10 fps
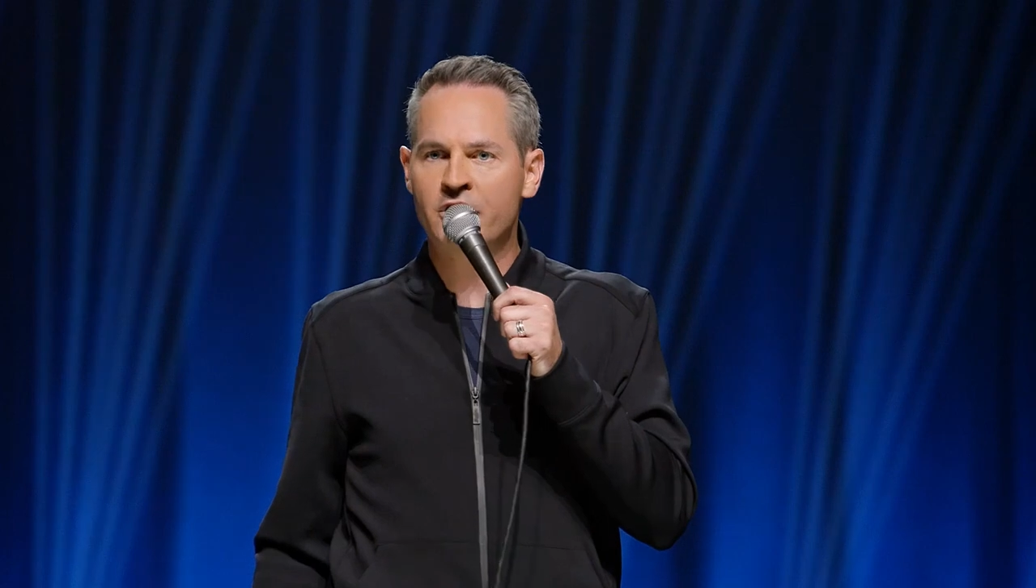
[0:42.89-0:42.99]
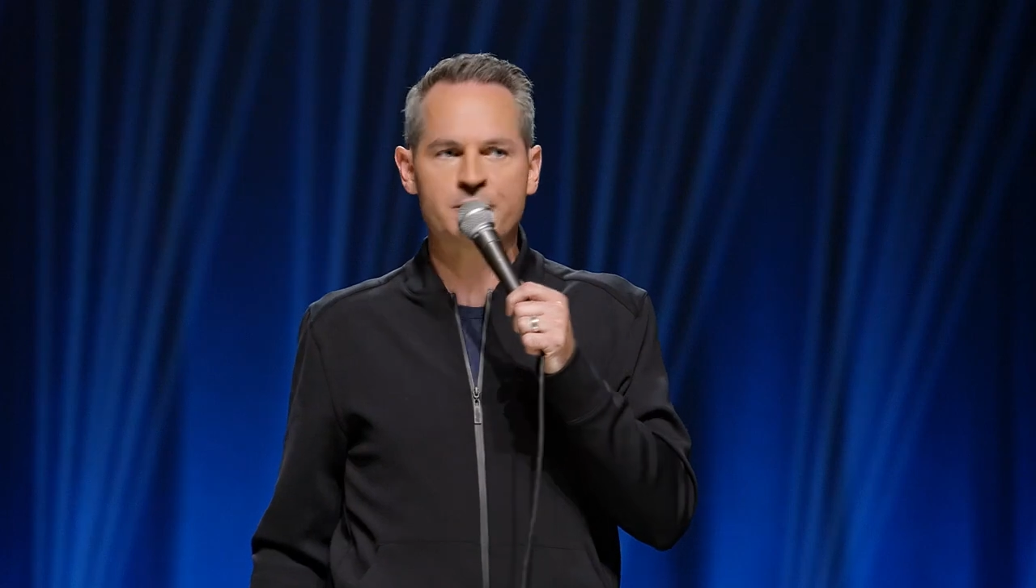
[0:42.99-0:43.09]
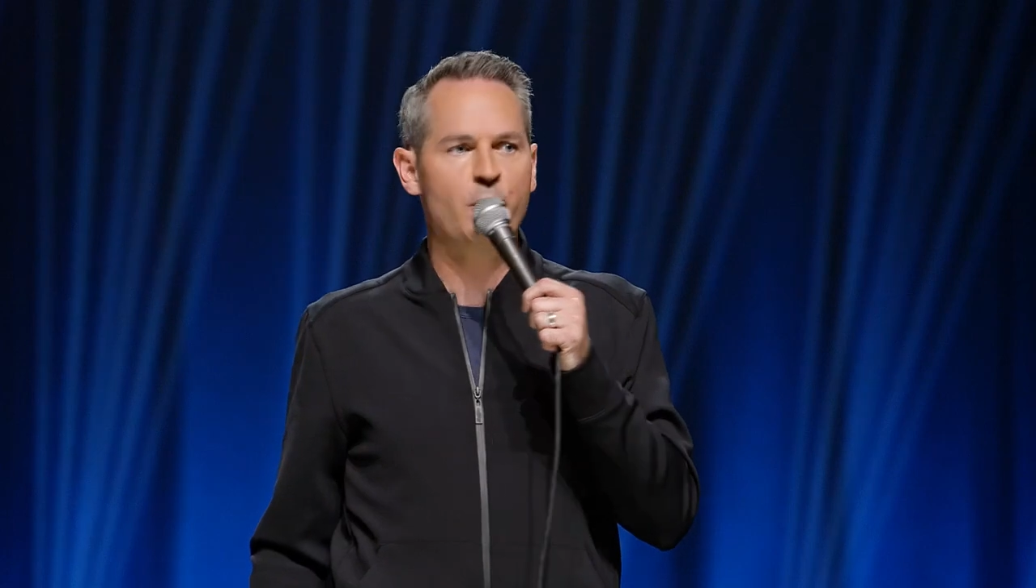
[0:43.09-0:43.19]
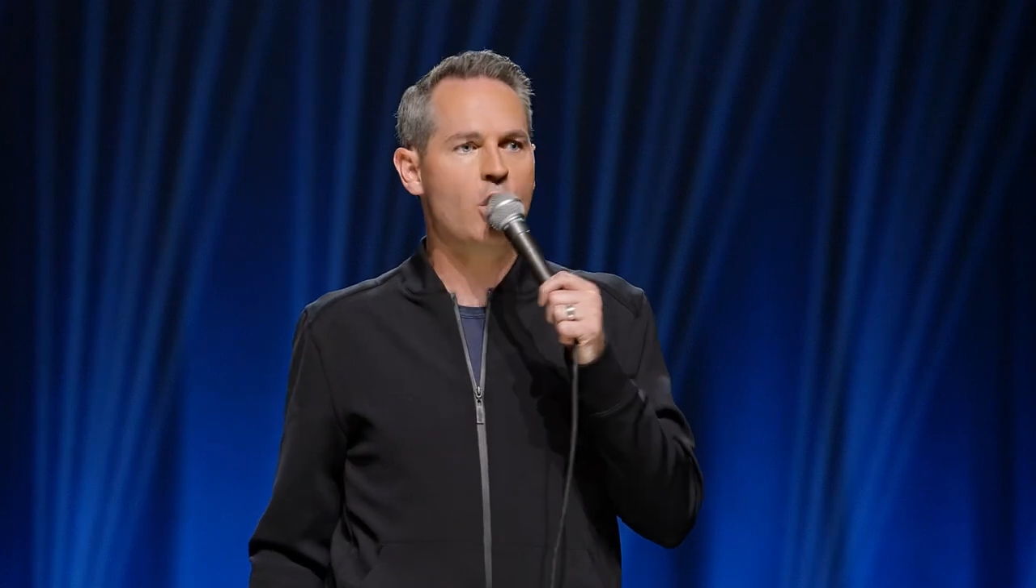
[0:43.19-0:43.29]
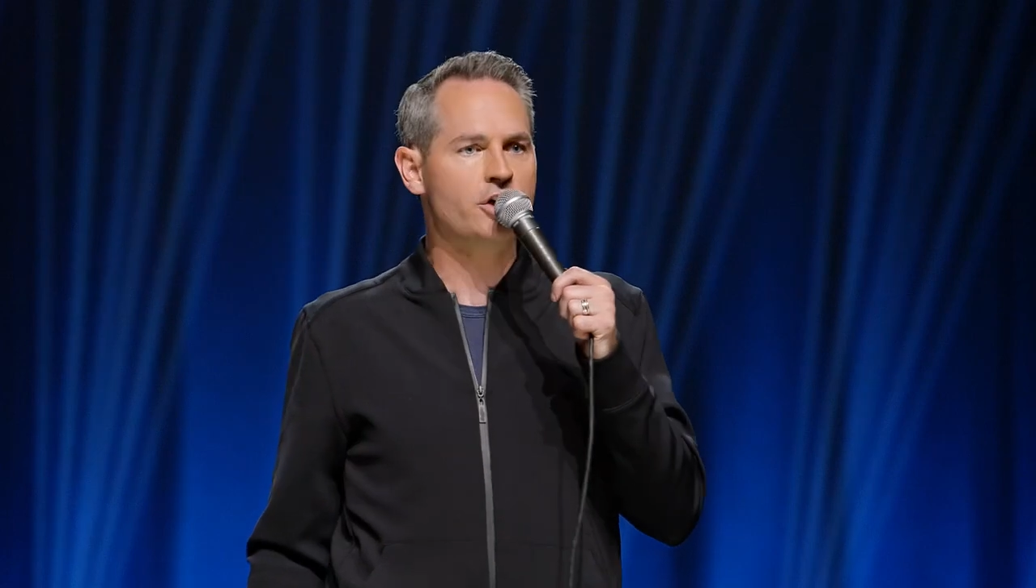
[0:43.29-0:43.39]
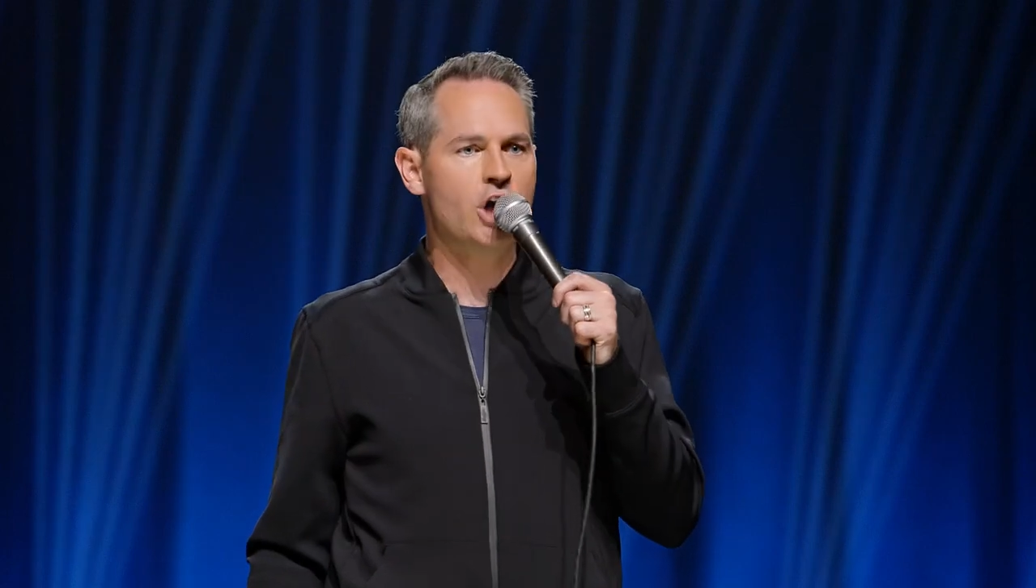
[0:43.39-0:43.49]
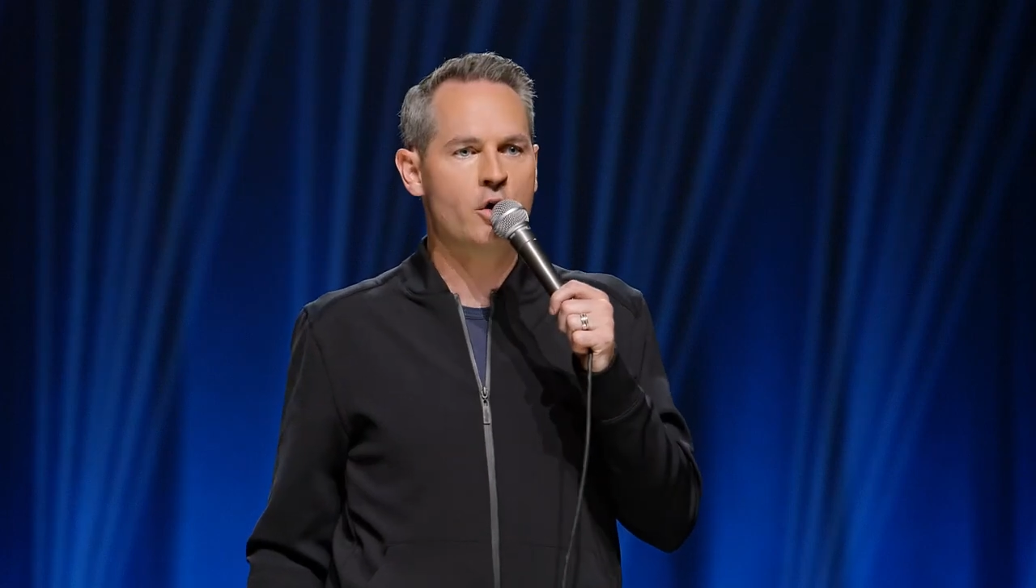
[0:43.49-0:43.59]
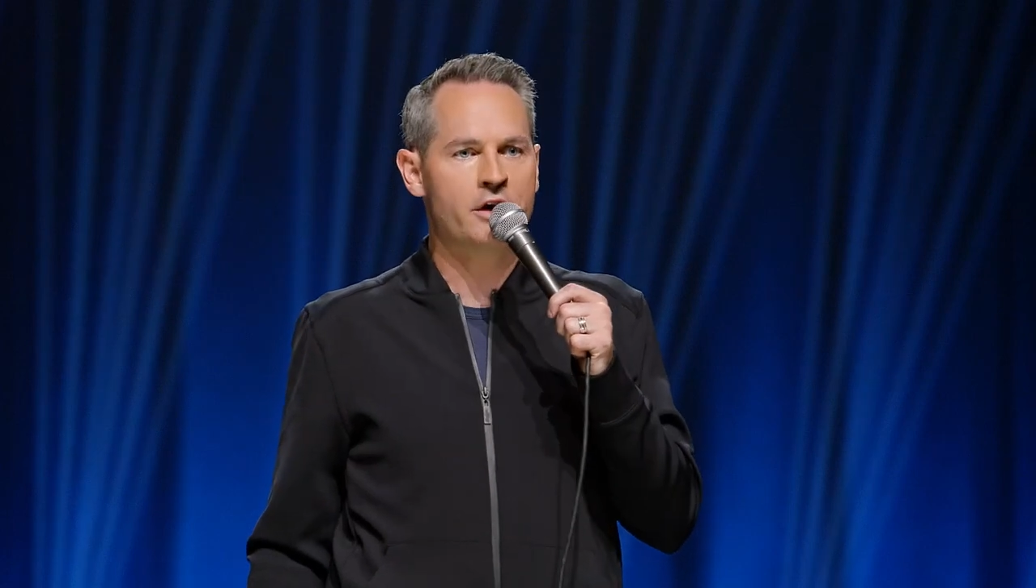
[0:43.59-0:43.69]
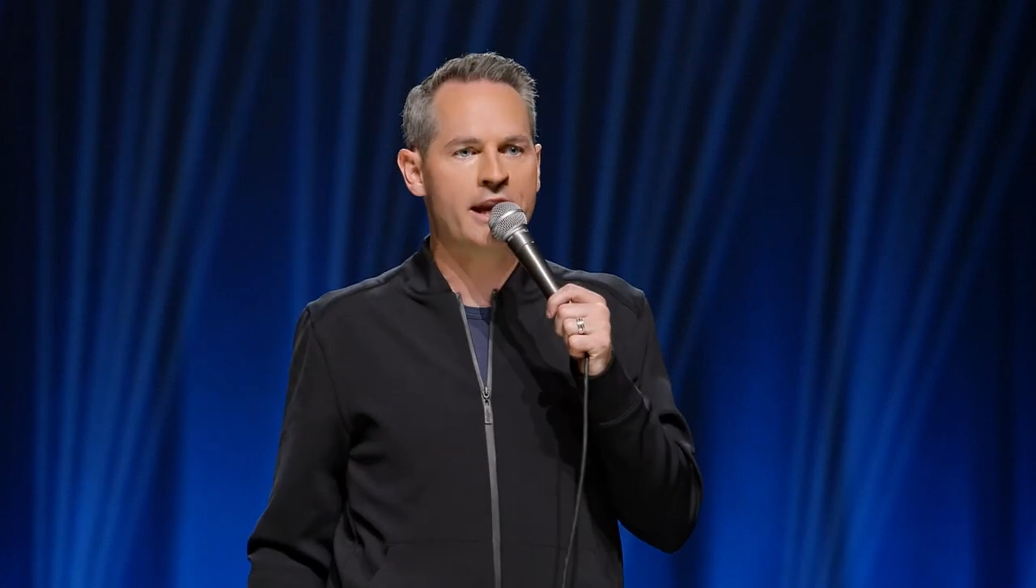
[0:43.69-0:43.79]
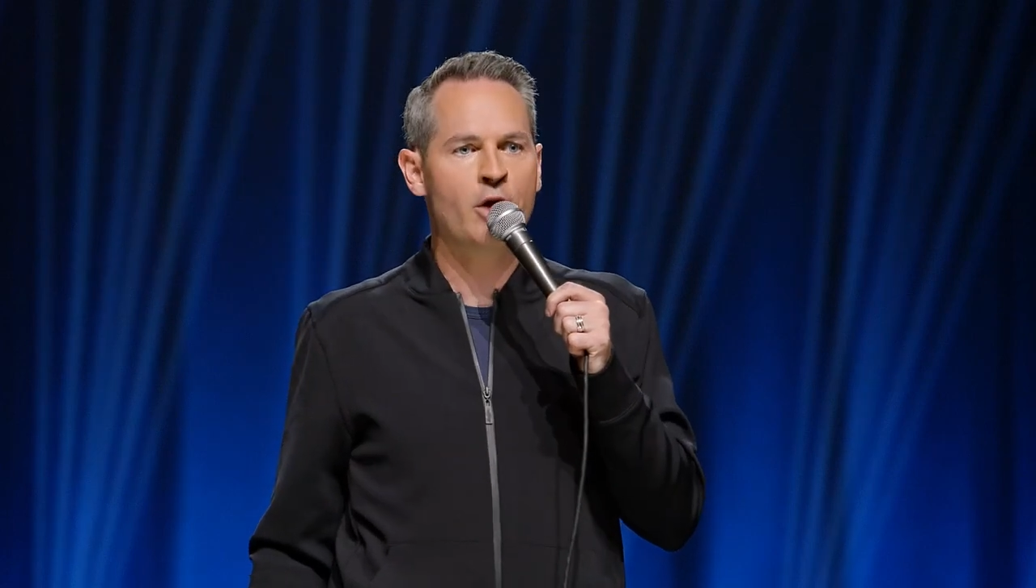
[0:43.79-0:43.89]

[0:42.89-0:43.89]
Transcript: with the sport coat and